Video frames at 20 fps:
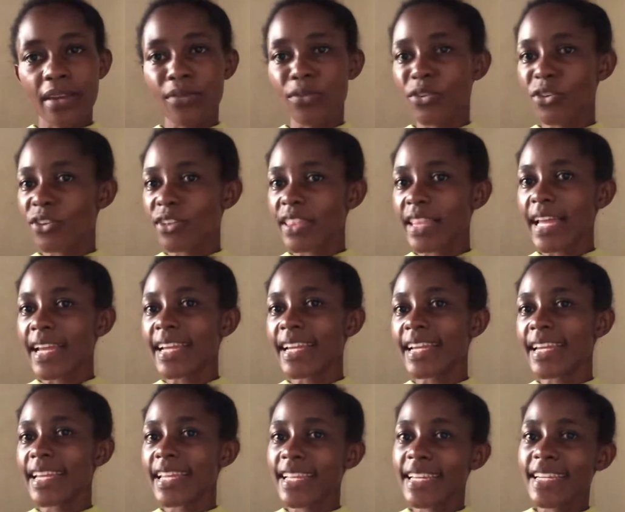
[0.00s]
We know that
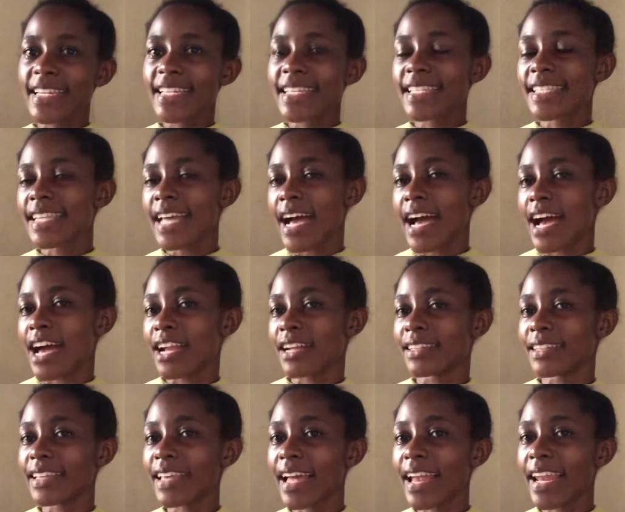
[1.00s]
ladies are
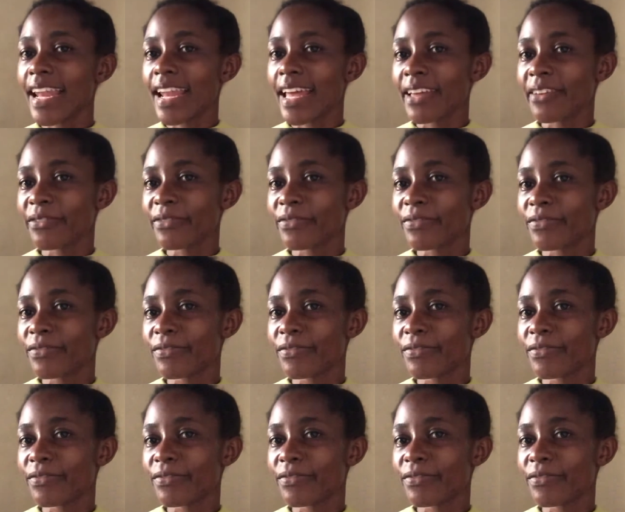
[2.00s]
their life